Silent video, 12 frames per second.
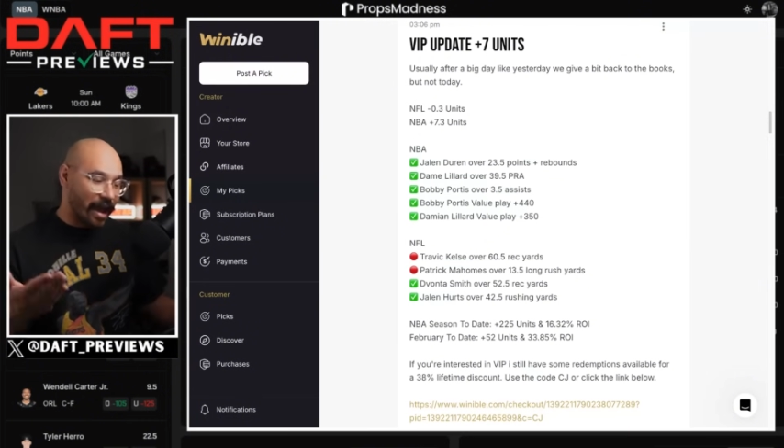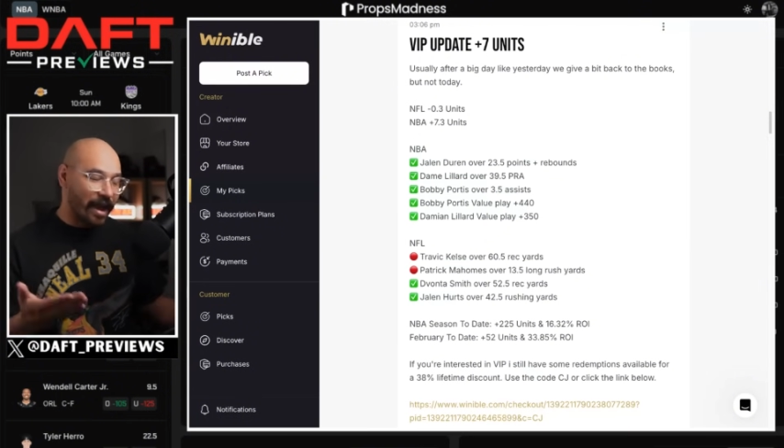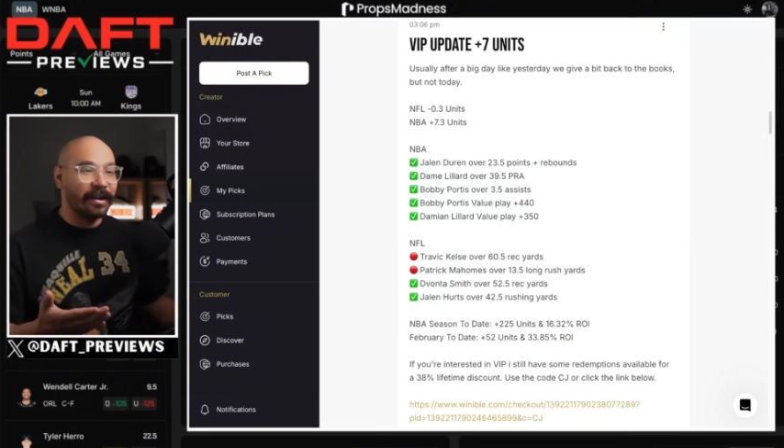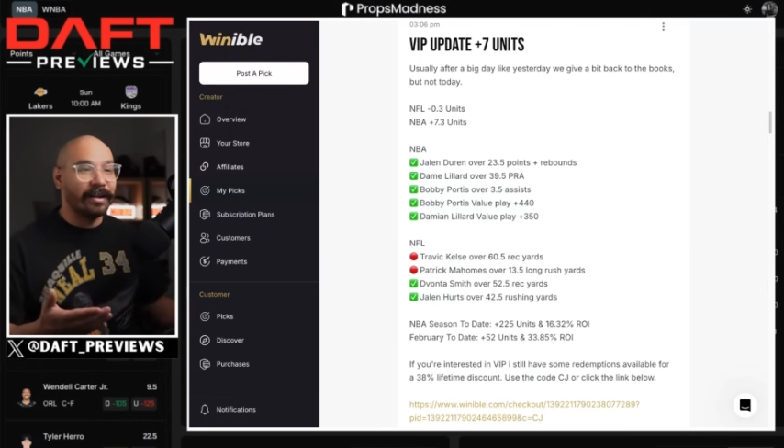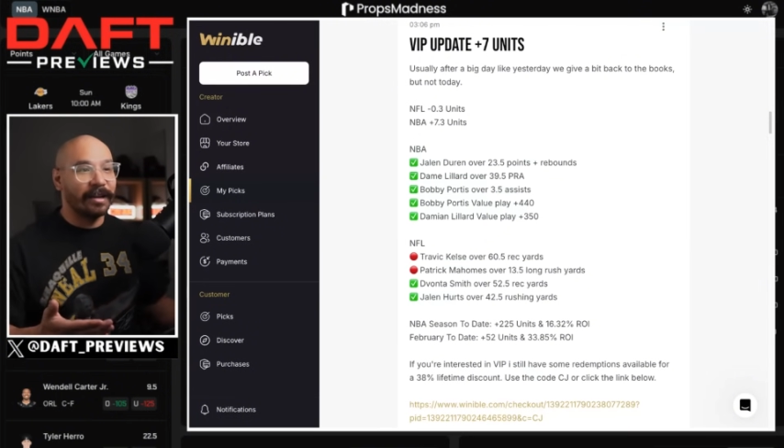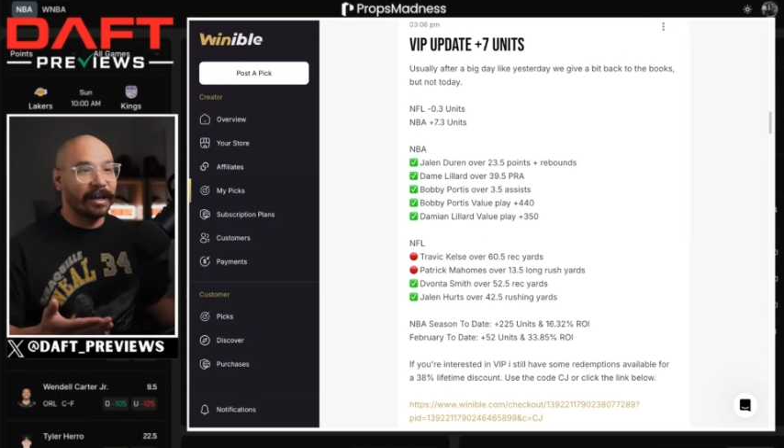
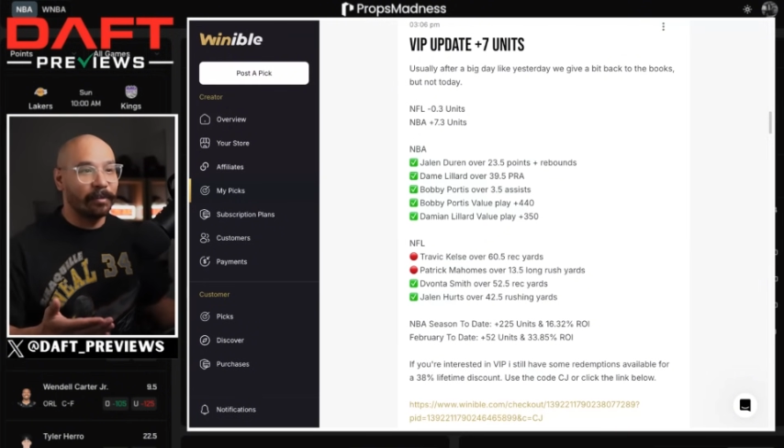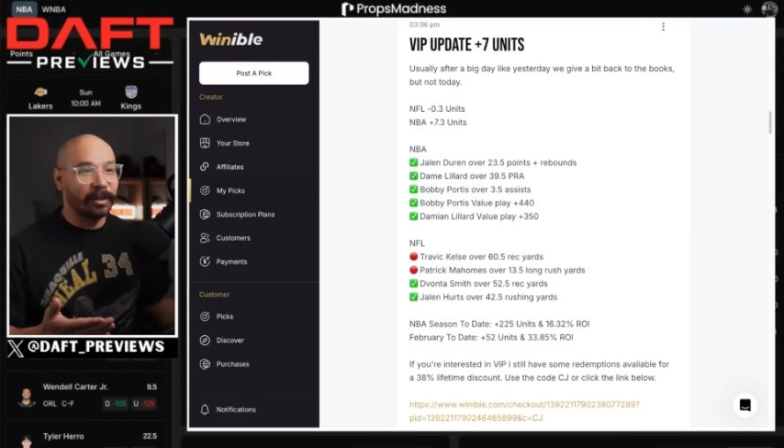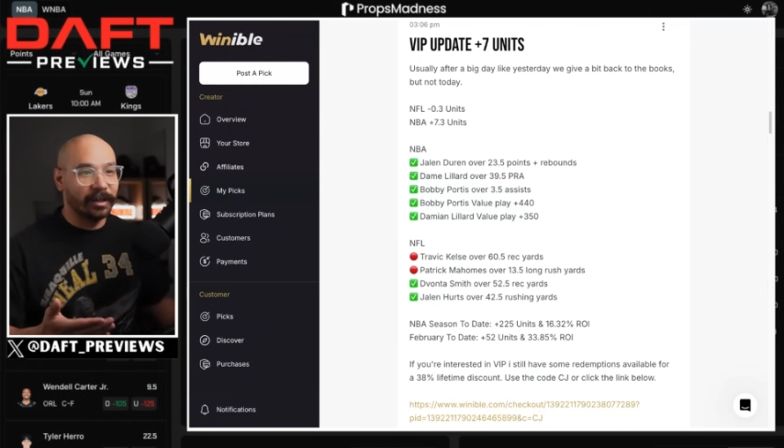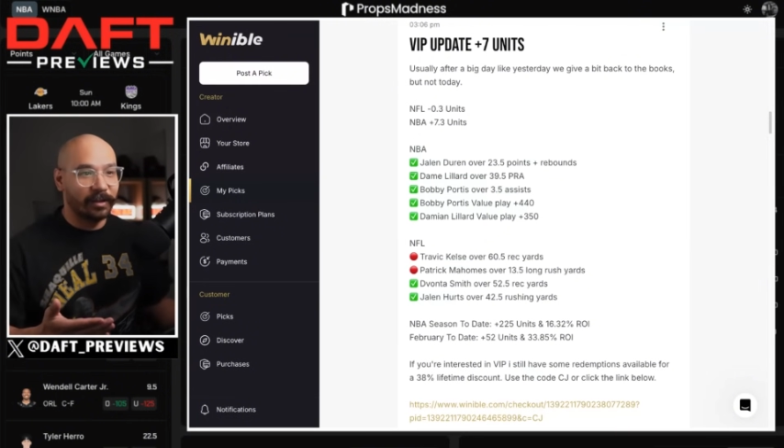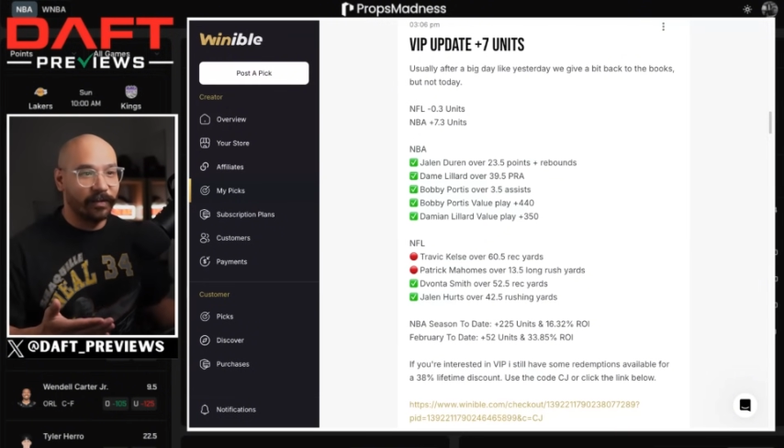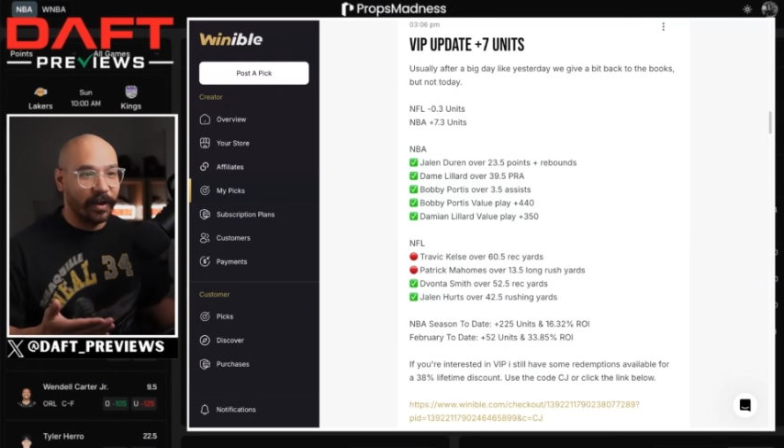and a Dame
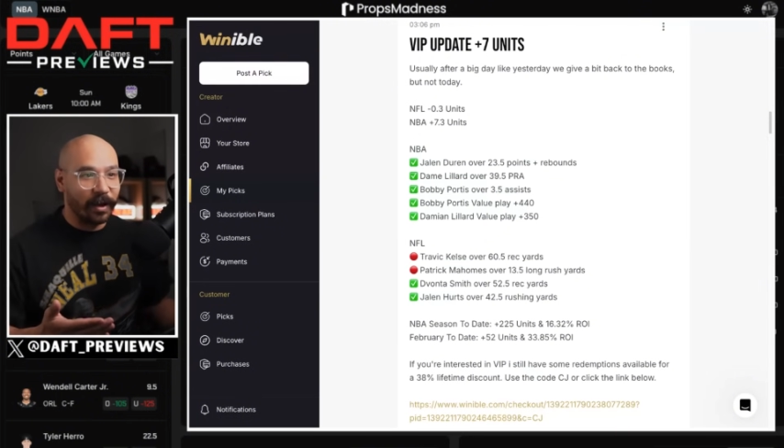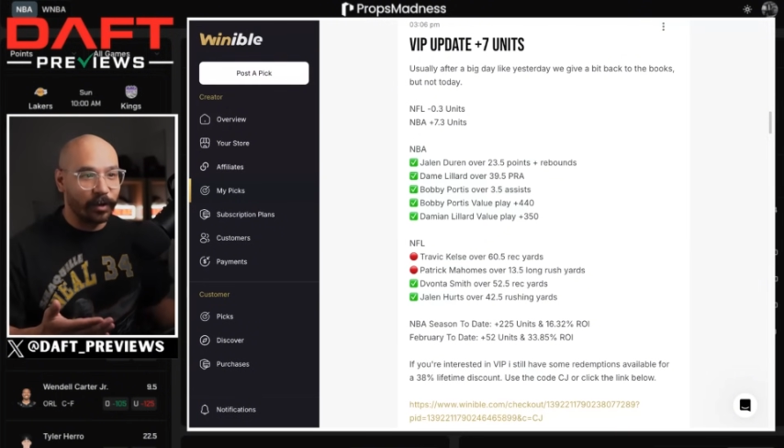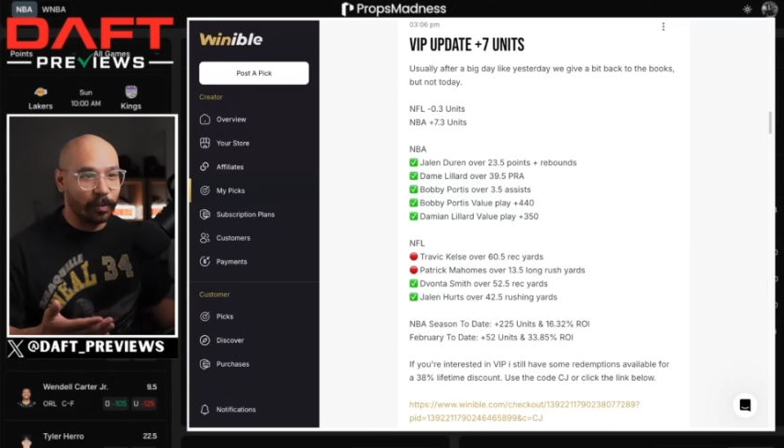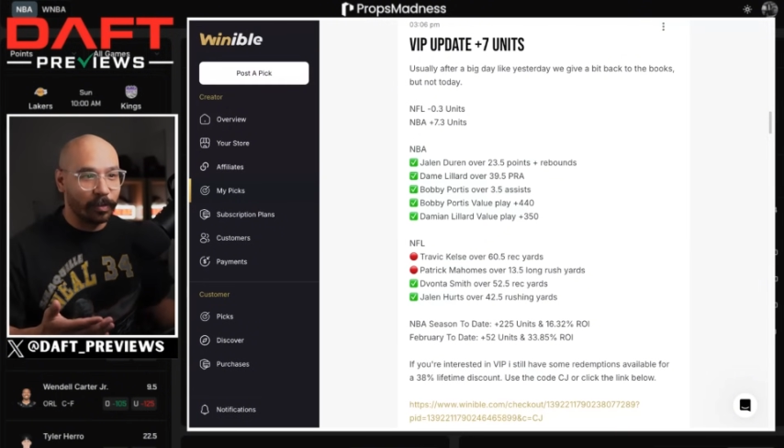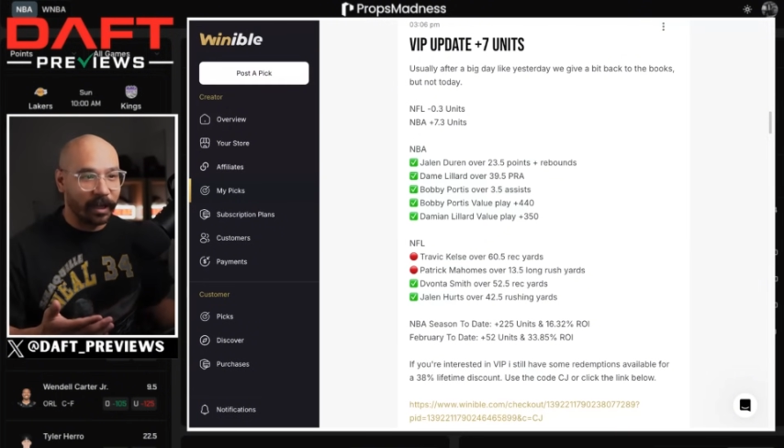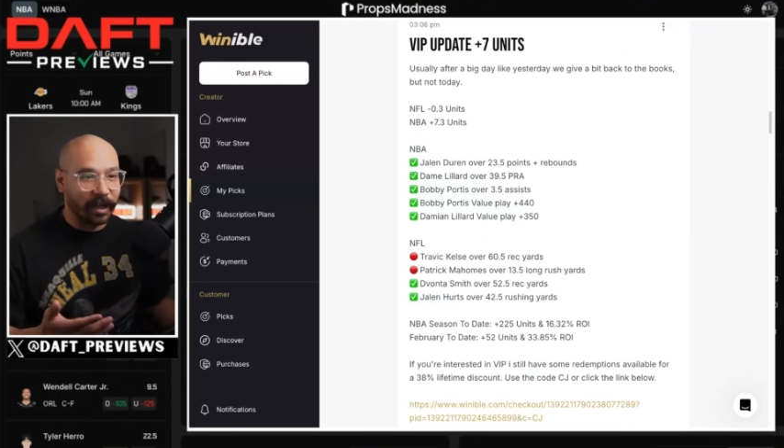Lillard
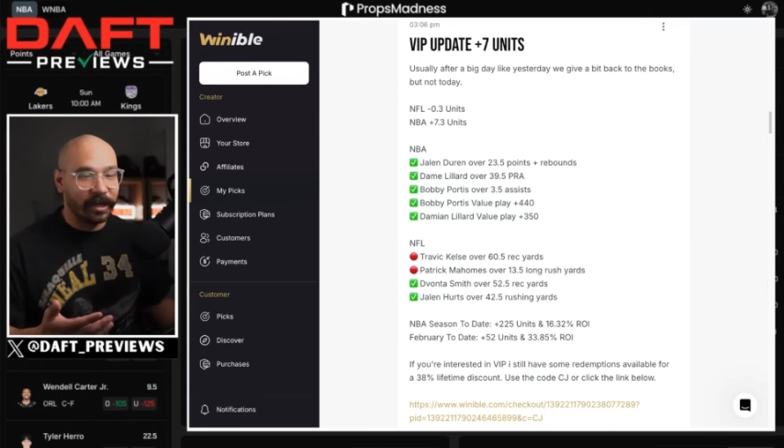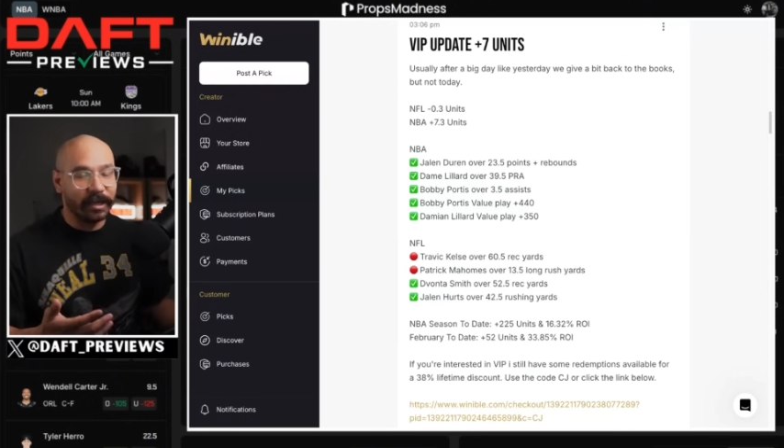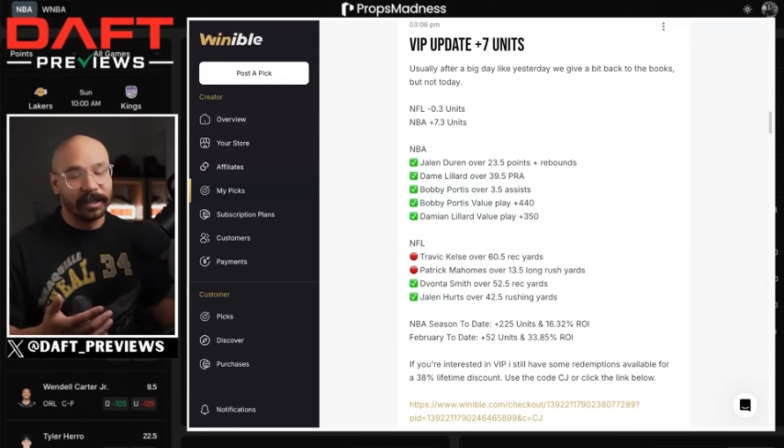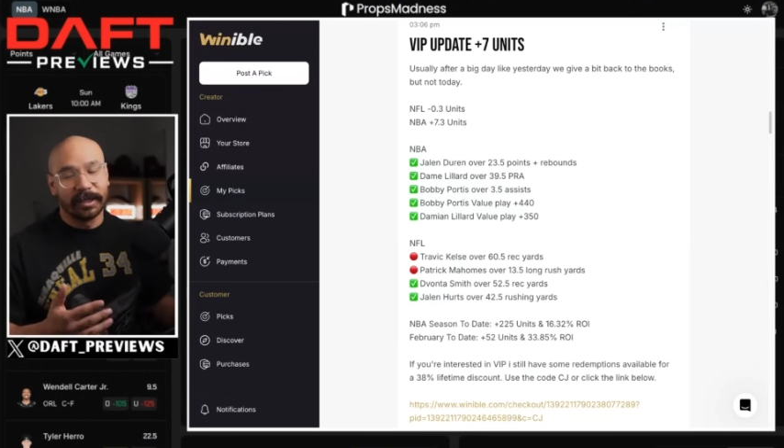value play.